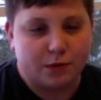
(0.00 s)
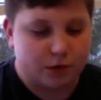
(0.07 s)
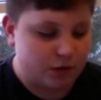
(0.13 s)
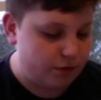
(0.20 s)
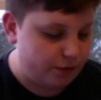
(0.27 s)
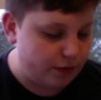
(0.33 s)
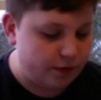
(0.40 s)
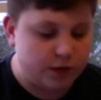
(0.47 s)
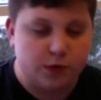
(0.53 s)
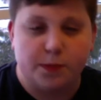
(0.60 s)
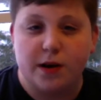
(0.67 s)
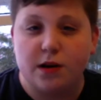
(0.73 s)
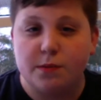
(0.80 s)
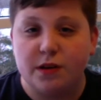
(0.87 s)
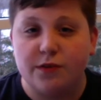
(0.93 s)
What's your favorite
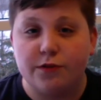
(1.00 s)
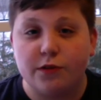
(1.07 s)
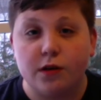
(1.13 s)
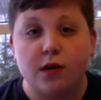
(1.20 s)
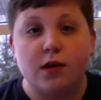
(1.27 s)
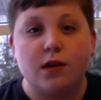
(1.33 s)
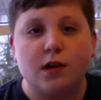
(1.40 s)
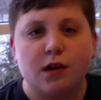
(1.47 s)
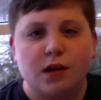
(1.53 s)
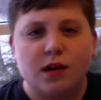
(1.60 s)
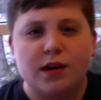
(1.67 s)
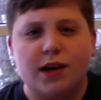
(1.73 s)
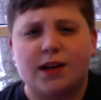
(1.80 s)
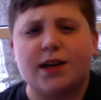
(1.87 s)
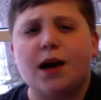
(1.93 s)
Spider-Man film?
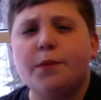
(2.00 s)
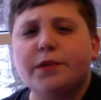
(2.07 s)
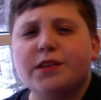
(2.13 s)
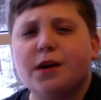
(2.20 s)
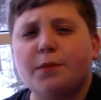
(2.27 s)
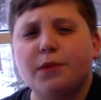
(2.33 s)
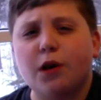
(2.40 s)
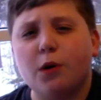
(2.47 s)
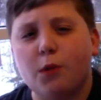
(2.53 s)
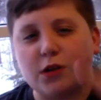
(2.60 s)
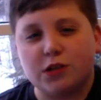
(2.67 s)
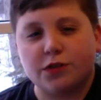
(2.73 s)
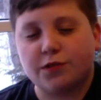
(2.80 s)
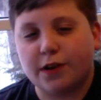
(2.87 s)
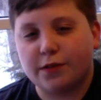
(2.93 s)
Yeah, comment down below
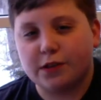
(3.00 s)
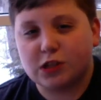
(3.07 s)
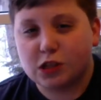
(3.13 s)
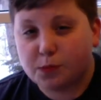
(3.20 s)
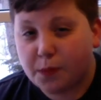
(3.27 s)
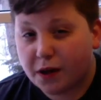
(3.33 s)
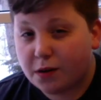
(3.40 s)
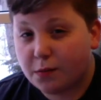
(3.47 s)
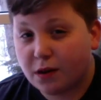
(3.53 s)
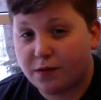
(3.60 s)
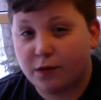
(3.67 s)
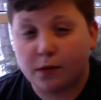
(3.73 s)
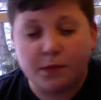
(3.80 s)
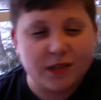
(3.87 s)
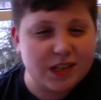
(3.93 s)
what's your favorite Spider-Man
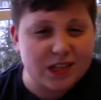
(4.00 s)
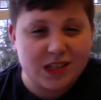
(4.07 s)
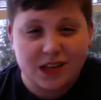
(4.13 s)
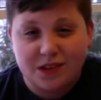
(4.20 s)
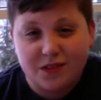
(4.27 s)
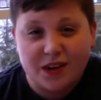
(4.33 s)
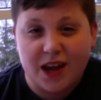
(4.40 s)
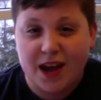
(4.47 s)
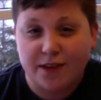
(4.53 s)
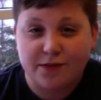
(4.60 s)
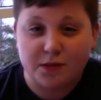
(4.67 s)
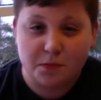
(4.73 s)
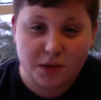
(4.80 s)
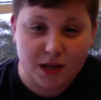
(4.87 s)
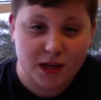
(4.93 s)
film. It doesn't even have
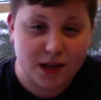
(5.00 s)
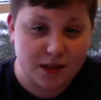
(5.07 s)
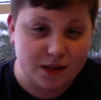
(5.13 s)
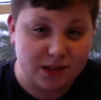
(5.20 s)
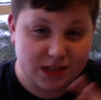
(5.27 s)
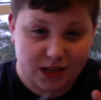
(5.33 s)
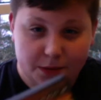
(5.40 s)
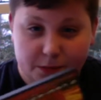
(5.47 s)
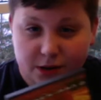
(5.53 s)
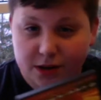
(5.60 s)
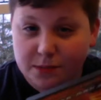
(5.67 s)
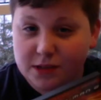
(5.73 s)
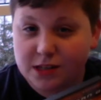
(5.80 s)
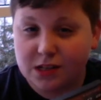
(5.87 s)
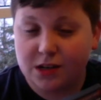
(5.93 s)
to be in the Sam
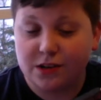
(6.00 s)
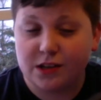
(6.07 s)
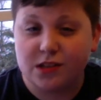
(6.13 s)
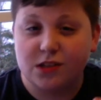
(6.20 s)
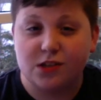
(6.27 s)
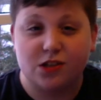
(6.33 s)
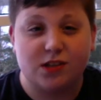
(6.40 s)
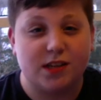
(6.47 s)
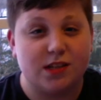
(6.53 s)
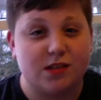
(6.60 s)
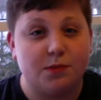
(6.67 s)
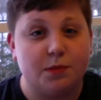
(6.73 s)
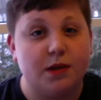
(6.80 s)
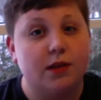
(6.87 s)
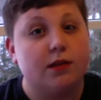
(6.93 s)
Raimi series. It just has to
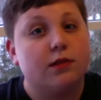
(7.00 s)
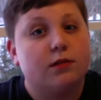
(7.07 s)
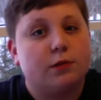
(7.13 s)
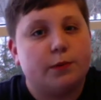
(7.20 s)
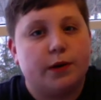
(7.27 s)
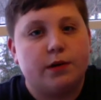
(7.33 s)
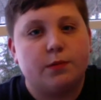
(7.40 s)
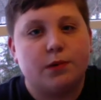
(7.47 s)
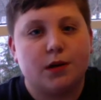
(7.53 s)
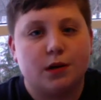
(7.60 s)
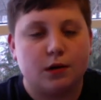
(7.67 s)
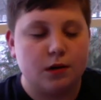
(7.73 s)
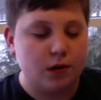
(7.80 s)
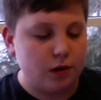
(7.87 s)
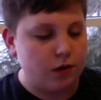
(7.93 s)
be in the Spider-Man
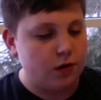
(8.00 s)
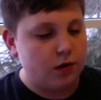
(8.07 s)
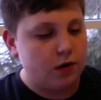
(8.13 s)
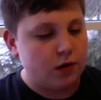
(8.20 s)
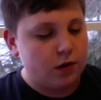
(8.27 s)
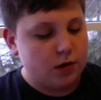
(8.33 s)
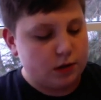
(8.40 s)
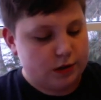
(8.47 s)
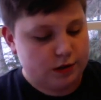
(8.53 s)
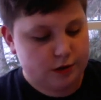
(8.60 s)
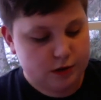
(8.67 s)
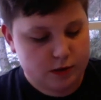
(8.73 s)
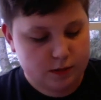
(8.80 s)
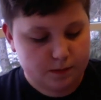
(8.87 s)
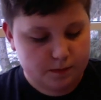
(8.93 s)

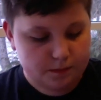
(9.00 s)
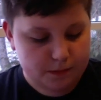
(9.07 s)
series.